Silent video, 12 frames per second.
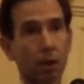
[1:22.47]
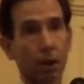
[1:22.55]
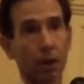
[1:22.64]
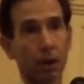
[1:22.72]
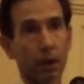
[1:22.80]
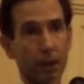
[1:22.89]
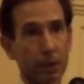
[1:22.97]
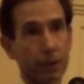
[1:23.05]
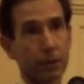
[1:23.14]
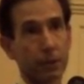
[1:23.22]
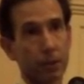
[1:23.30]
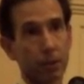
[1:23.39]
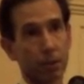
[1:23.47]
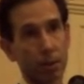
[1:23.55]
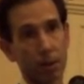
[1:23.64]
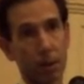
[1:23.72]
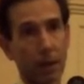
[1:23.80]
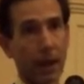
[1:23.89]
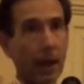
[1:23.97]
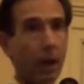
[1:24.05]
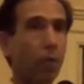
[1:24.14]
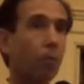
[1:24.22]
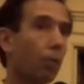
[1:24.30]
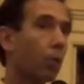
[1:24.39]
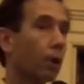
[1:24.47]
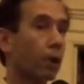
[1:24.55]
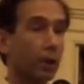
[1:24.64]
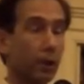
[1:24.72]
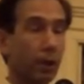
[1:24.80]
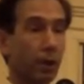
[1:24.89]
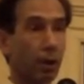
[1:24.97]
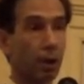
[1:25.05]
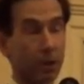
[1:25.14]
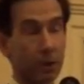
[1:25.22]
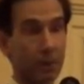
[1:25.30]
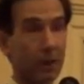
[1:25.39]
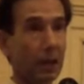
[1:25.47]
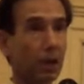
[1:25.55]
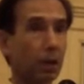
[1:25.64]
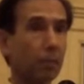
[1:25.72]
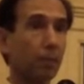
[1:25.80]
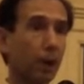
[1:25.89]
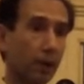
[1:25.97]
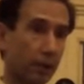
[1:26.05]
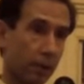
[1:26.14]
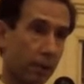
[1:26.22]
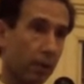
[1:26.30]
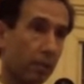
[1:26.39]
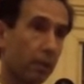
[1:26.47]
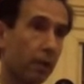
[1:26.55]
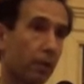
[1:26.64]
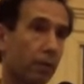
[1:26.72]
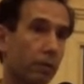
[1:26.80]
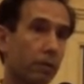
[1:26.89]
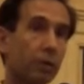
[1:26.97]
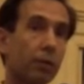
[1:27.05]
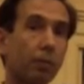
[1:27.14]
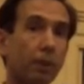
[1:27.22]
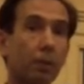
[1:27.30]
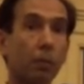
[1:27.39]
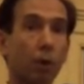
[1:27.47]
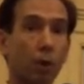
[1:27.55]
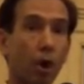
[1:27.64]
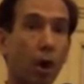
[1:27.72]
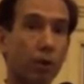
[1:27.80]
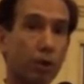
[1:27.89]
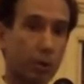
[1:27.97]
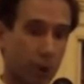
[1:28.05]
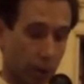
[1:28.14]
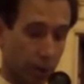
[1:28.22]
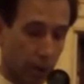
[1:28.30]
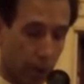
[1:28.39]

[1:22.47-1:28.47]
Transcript: at least now more are expanding, but they're still being more cautious in